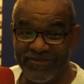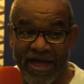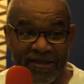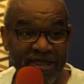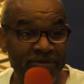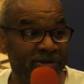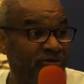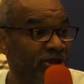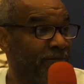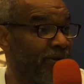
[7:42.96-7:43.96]
that he
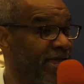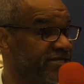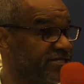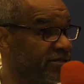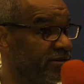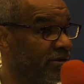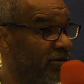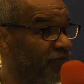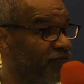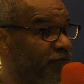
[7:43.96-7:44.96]
may replace it
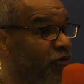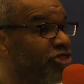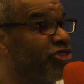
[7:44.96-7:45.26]
for